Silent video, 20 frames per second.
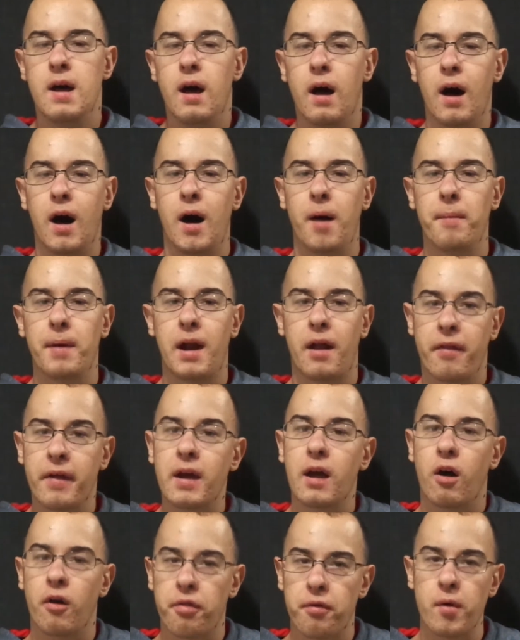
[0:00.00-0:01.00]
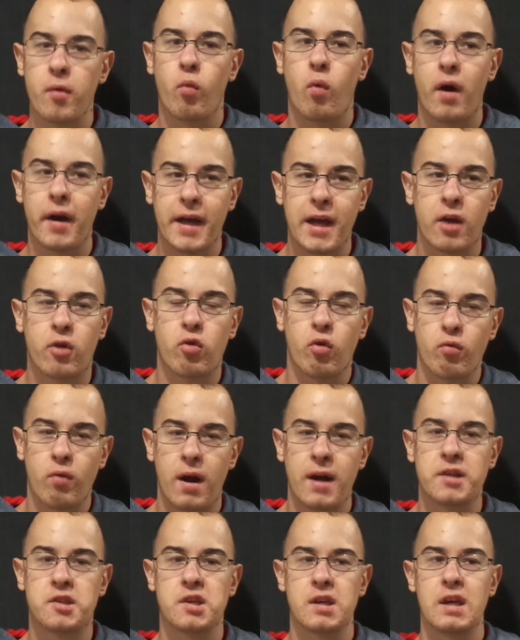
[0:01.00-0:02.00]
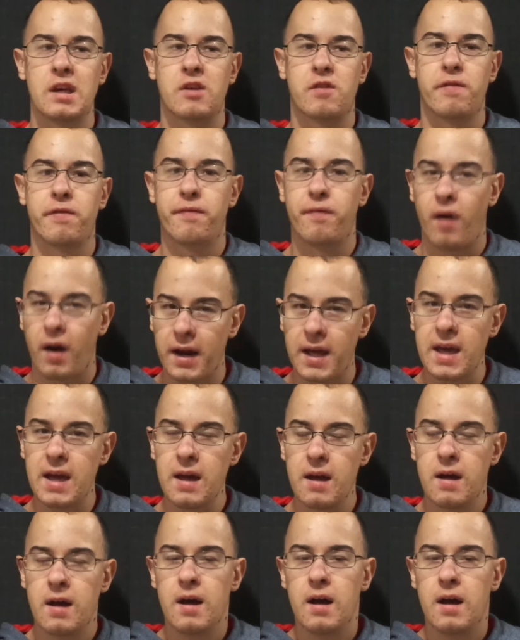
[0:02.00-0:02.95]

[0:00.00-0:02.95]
um, and I think L three wanting equal rights is funny,